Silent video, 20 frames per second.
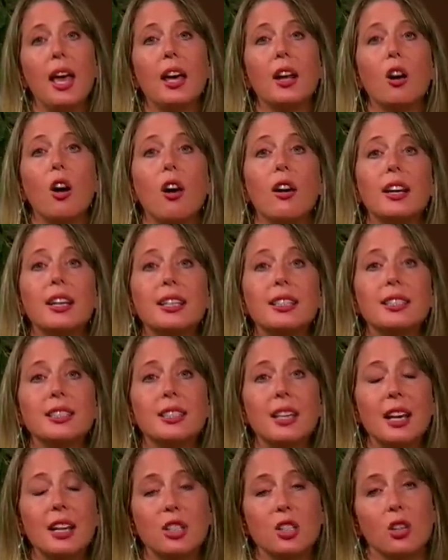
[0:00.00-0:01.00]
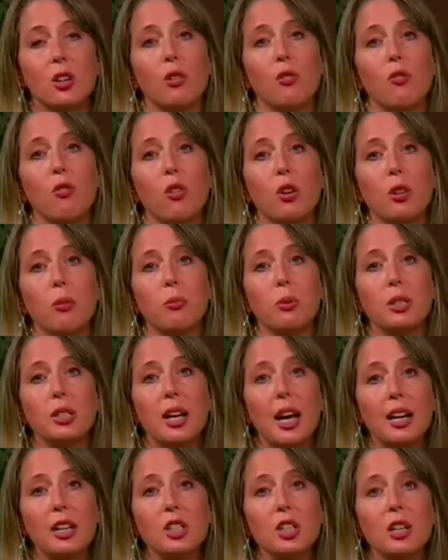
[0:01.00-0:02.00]
and are essential for the
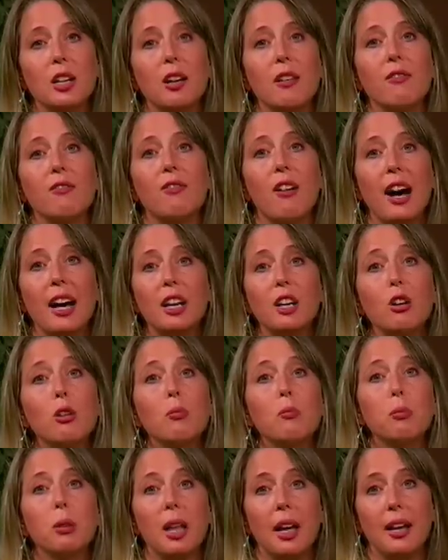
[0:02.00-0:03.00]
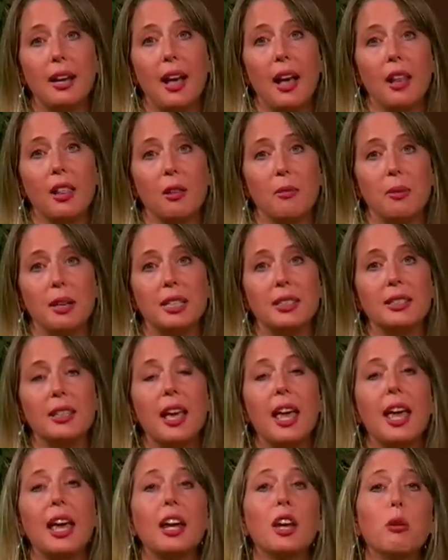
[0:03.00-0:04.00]
production of vital blood
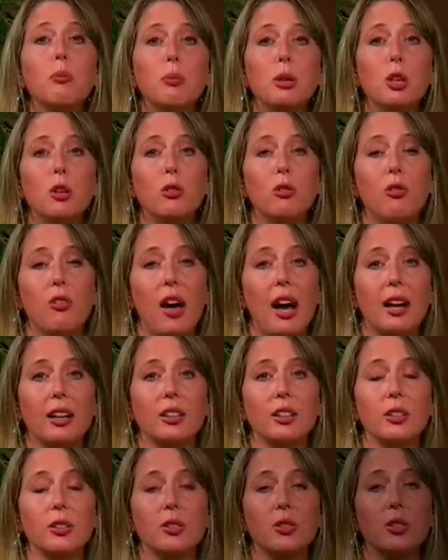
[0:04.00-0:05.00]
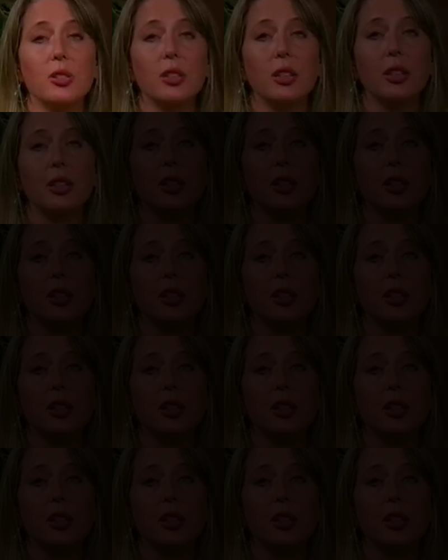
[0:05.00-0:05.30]
elements and immune factors.